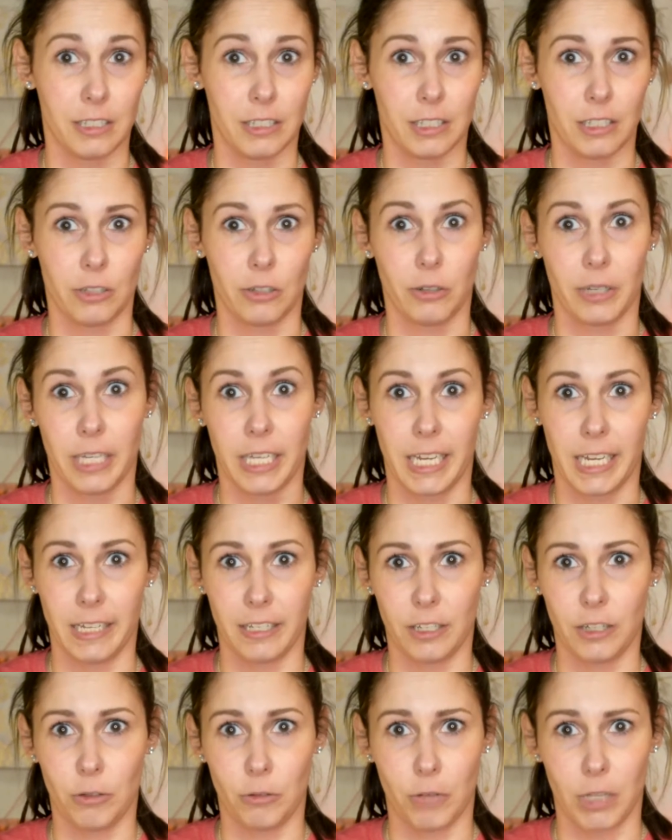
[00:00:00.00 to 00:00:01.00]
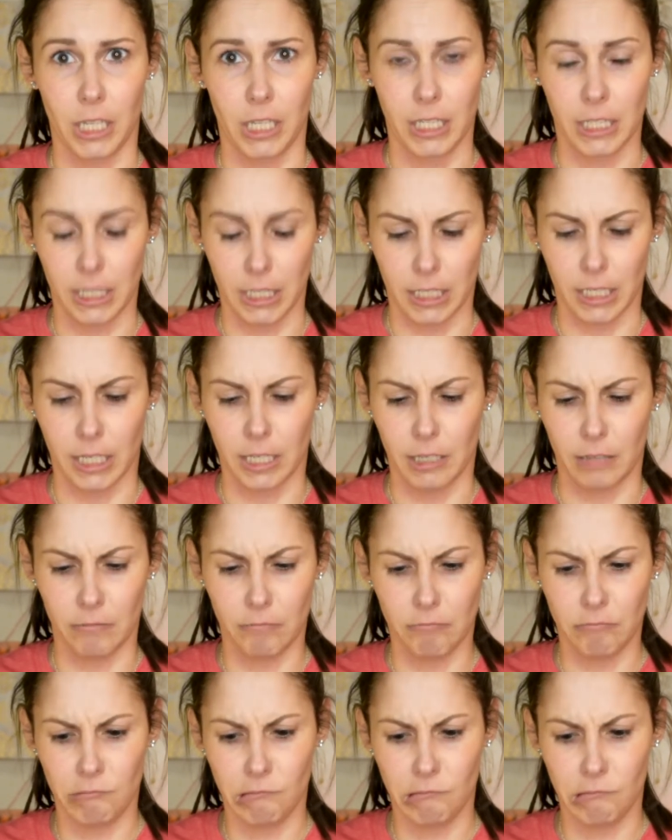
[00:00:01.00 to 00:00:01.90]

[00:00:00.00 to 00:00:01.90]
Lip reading: and so I can't do things that I